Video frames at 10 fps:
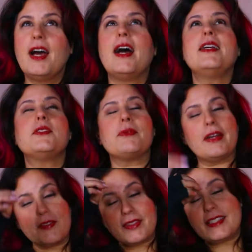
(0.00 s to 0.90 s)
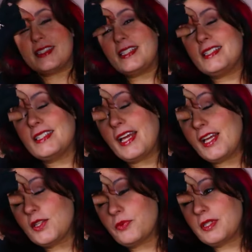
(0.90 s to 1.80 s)
I swear, if this season
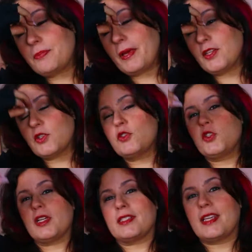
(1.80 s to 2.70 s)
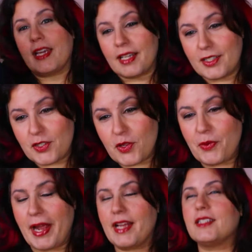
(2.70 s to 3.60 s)
ends with Spencer just getting to the
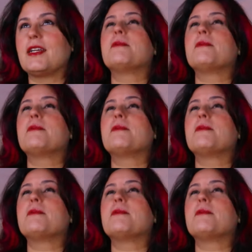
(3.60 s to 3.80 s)
ranch,